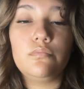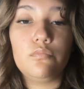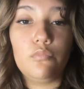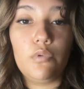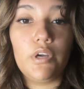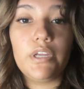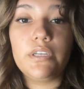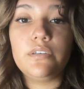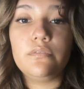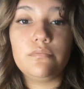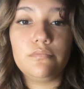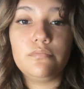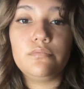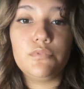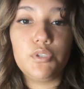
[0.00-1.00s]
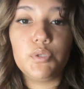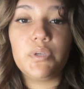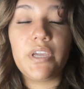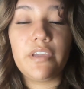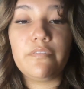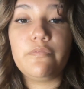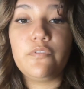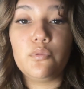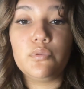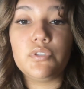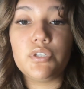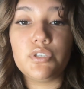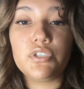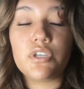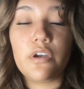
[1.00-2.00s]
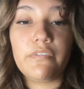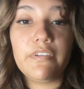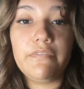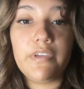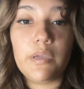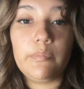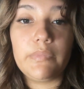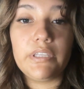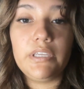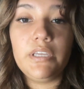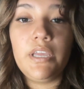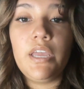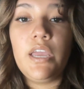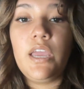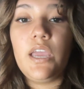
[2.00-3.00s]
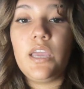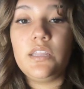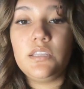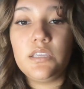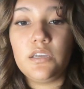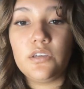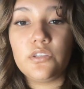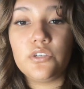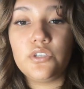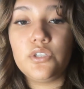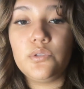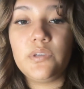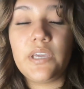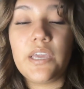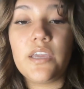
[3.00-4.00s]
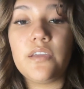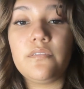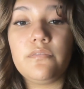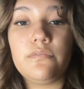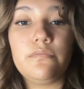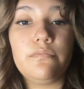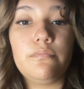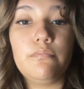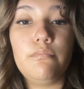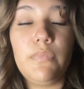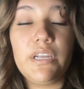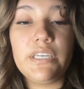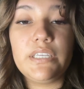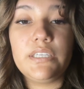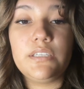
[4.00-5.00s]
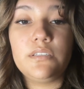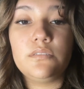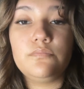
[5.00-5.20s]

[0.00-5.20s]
One, you gave food to your starving family, and the other, you gave money